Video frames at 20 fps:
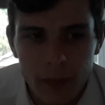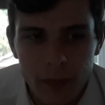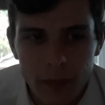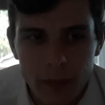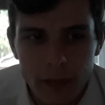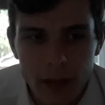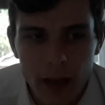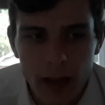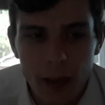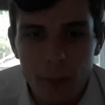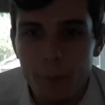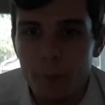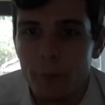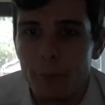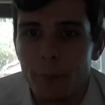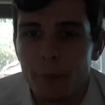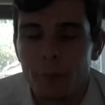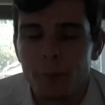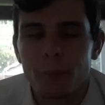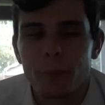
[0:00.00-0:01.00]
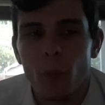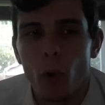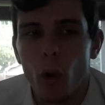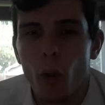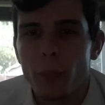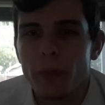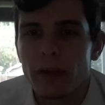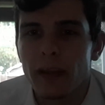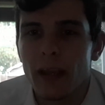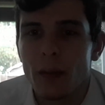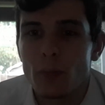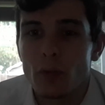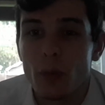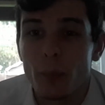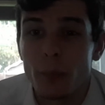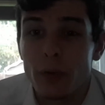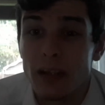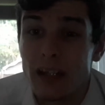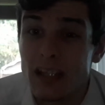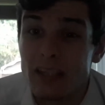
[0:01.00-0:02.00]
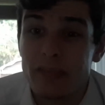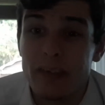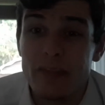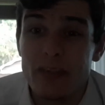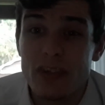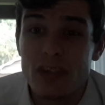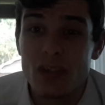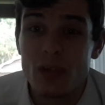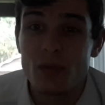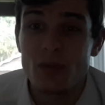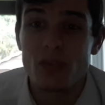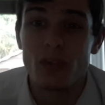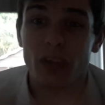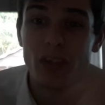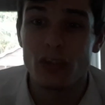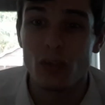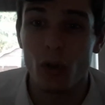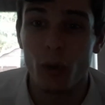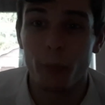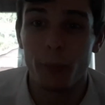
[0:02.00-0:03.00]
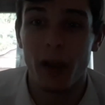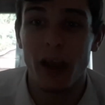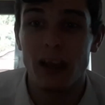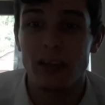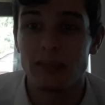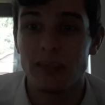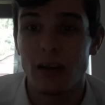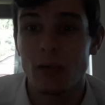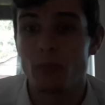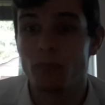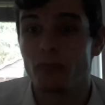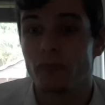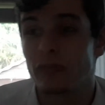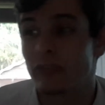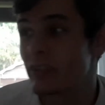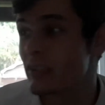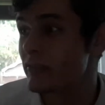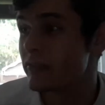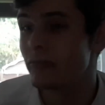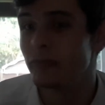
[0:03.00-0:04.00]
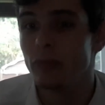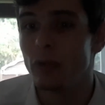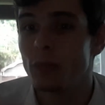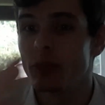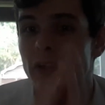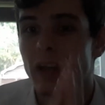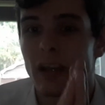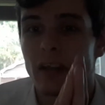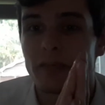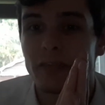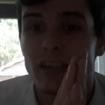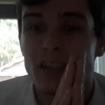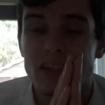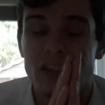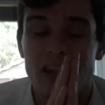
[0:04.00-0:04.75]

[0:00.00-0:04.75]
Yeah, I'm hoping to get my own place very soon, so this whole background, different rooms kind of thing is